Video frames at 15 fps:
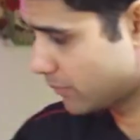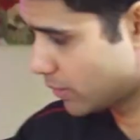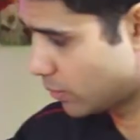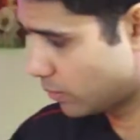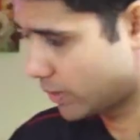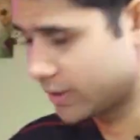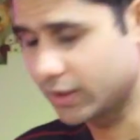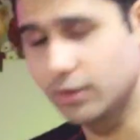
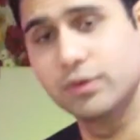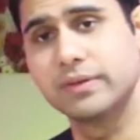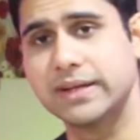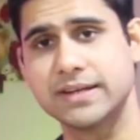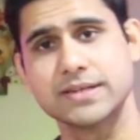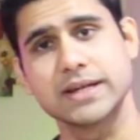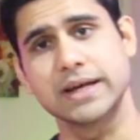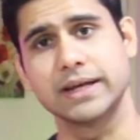what are the good
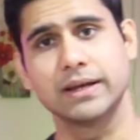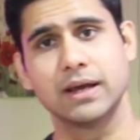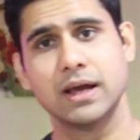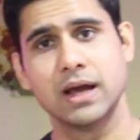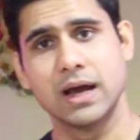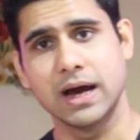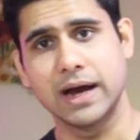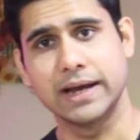things I
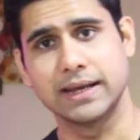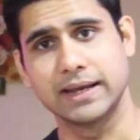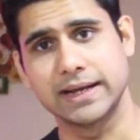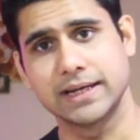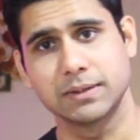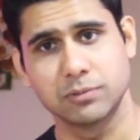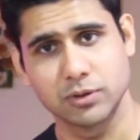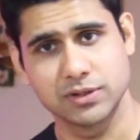
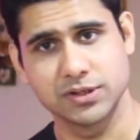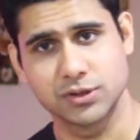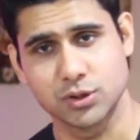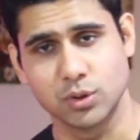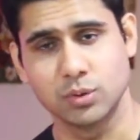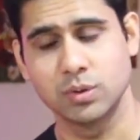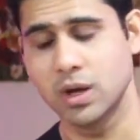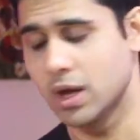liked about this
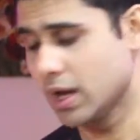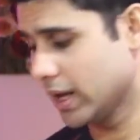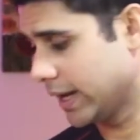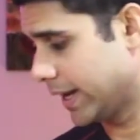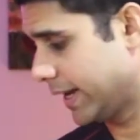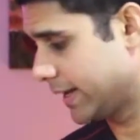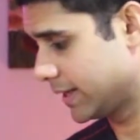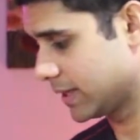drone,
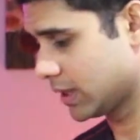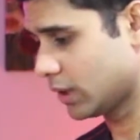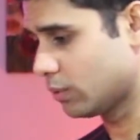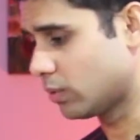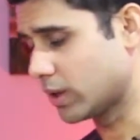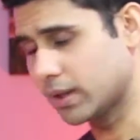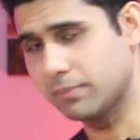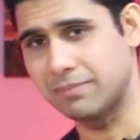and
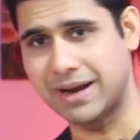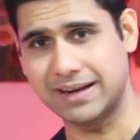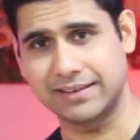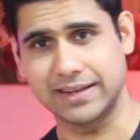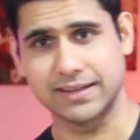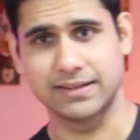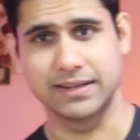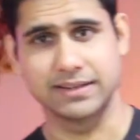what are the bad
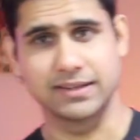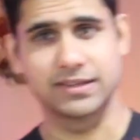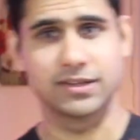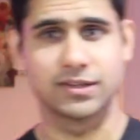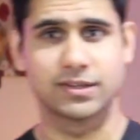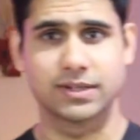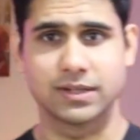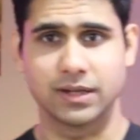things. And this
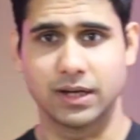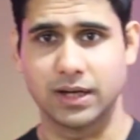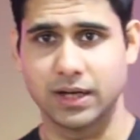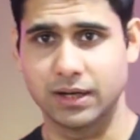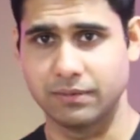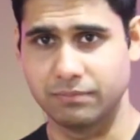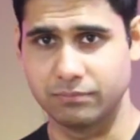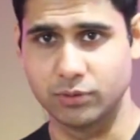is
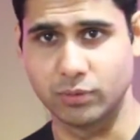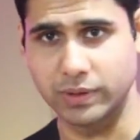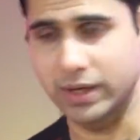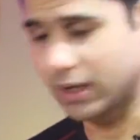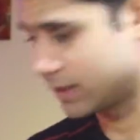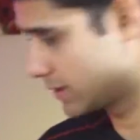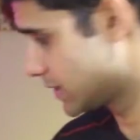no regards,